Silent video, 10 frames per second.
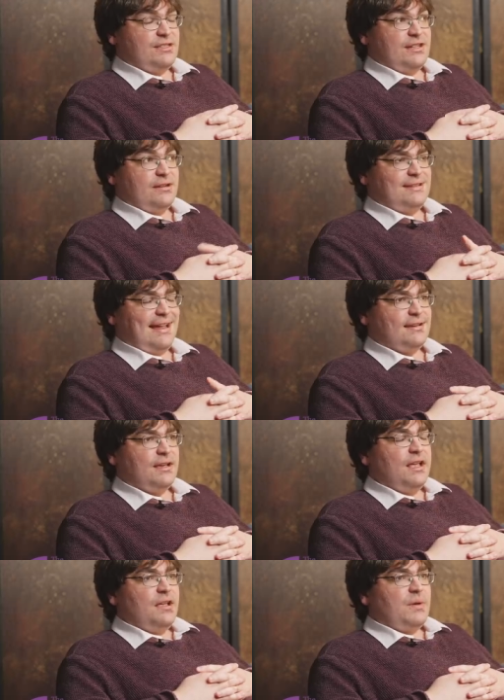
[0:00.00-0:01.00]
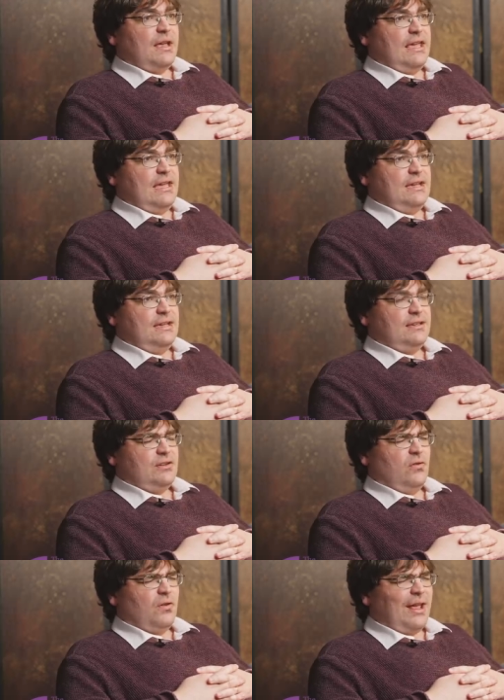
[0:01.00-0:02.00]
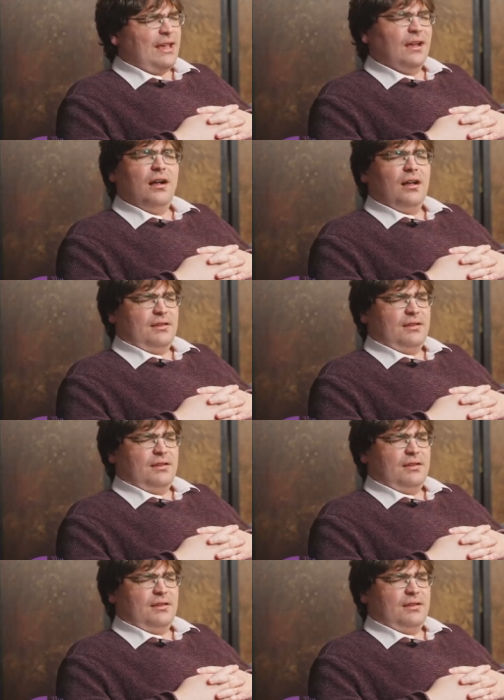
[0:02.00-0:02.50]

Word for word: He's now dead, but he is a great